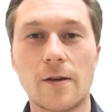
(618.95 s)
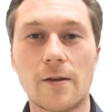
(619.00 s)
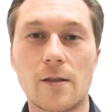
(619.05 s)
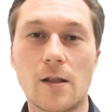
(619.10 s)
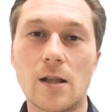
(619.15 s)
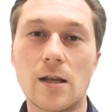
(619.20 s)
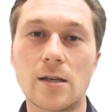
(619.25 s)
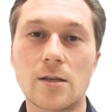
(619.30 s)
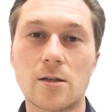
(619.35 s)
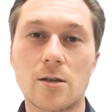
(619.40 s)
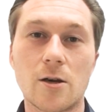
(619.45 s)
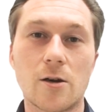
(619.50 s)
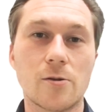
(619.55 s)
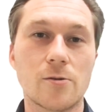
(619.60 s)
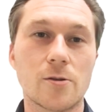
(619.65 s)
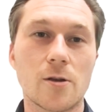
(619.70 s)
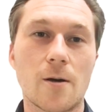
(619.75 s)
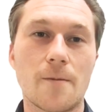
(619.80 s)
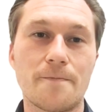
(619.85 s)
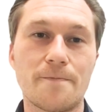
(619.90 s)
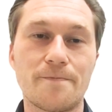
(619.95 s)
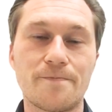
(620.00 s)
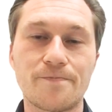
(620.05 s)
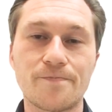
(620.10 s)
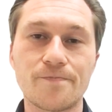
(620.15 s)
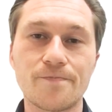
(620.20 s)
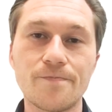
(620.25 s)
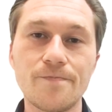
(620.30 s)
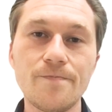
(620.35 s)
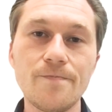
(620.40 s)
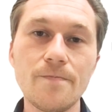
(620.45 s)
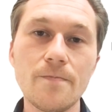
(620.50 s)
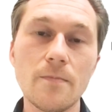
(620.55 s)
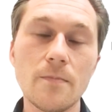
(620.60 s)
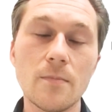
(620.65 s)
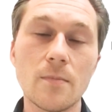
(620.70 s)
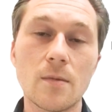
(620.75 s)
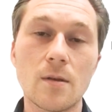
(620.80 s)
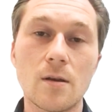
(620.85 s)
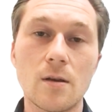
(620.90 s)
The list goes on.
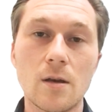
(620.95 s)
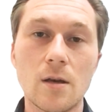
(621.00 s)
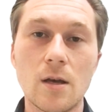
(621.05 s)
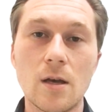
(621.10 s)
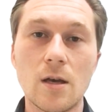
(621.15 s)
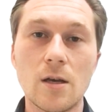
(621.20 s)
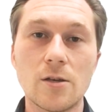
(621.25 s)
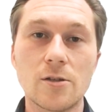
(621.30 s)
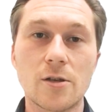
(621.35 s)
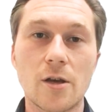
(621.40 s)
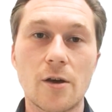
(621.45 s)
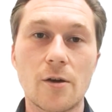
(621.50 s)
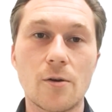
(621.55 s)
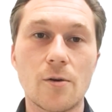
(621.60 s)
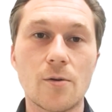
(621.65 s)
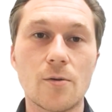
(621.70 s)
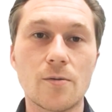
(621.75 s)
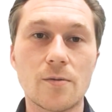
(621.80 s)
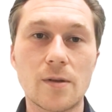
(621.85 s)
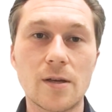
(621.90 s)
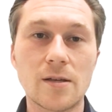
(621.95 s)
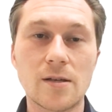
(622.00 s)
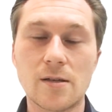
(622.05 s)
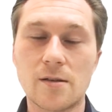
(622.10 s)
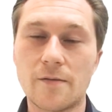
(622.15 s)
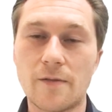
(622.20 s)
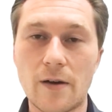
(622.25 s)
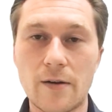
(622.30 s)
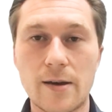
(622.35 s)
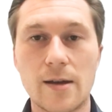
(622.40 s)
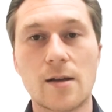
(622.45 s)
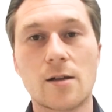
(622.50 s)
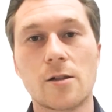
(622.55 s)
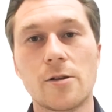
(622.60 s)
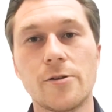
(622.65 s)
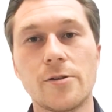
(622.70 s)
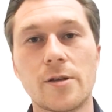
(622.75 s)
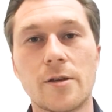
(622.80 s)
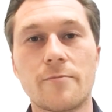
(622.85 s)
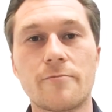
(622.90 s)
So this is a very
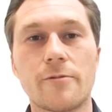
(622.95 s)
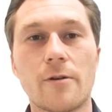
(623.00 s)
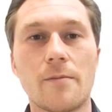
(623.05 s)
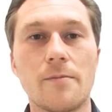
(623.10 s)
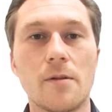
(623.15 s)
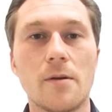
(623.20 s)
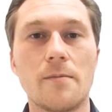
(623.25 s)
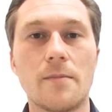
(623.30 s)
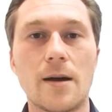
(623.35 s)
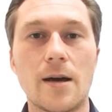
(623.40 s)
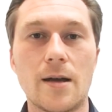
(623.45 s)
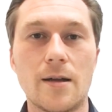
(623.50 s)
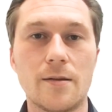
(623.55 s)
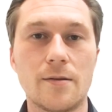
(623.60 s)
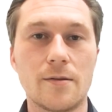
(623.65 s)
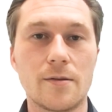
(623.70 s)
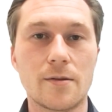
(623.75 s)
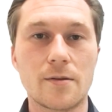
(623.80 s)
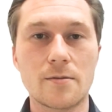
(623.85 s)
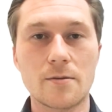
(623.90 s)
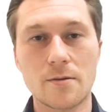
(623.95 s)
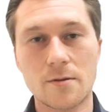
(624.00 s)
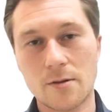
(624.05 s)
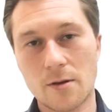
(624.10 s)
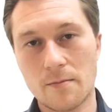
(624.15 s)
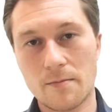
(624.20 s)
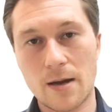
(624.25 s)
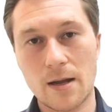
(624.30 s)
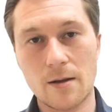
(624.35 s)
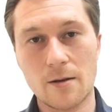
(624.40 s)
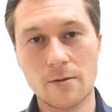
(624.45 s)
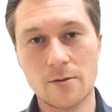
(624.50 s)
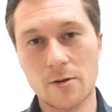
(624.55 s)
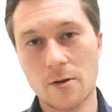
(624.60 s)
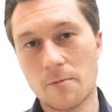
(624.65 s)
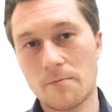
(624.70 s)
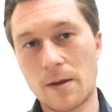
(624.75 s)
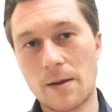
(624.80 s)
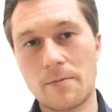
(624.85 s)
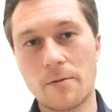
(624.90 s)
inclusive problem, and so
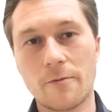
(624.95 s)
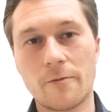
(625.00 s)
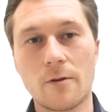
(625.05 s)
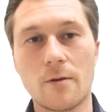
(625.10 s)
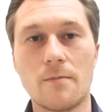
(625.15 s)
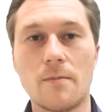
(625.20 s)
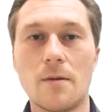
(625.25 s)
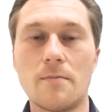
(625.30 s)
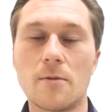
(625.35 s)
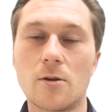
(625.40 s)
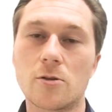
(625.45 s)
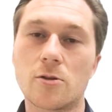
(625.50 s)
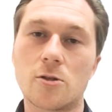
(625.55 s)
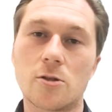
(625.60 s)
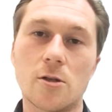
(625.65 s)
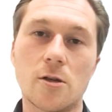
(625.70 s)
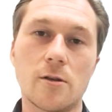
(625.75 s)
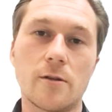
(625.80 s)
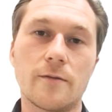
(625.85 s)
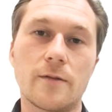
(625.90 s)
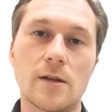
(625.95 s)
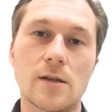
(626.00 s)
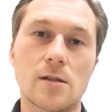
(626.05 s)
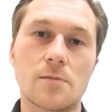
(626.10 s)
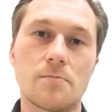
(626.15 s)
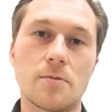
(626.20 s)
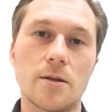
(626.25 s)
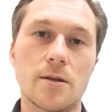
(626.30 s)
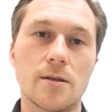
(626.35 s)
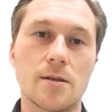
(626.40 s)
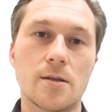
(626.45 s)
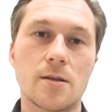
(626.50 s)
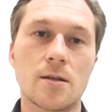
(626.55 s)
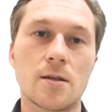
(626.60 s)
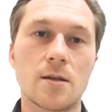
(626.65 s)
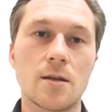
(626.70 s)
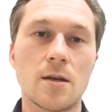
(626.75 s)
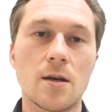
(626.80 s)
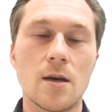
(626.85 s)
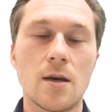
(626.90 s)
people from a multitude of disciplines
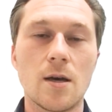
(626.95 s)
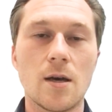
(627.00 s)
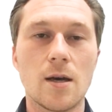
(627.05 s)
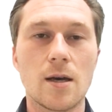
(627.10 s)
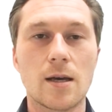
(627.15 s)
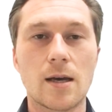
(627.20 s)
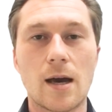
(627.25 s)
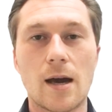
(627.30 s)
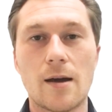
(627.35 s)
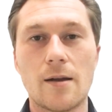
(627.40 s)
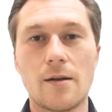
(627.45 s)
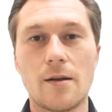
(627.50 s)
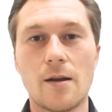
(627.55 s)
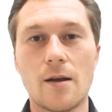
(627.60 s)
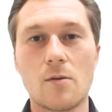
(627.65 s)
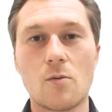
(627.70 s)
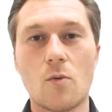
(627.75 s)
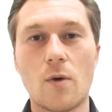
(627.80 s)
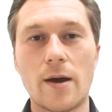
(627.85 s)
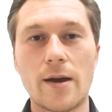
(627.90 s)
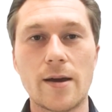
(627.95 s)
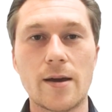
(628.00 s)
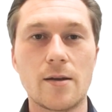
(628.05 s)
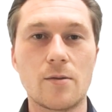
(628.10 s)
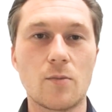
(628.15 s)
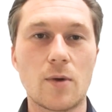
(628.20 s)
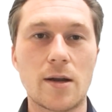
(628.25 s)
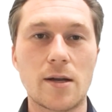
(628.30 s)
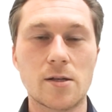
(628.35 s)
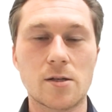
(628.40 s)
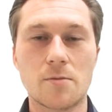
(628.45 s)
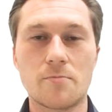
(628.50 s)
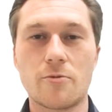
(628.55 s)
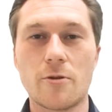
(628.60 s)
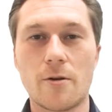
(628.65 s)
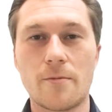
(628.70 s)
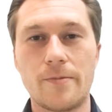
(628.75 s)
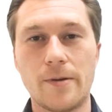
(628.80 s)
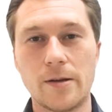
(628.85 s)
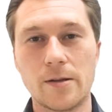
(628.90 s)
can weigh in when it's
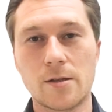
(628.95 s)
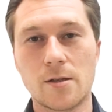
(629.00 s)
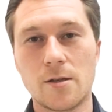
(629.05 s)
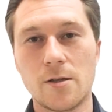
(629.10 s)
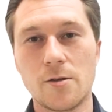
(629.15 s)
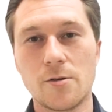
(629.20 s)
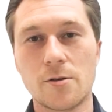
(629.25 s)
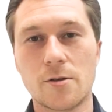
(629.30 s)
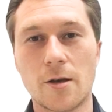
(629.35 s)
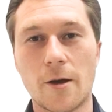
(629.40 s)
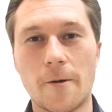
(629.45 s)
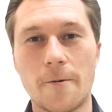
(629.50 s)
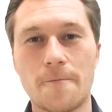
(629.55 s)
appropriate to do so.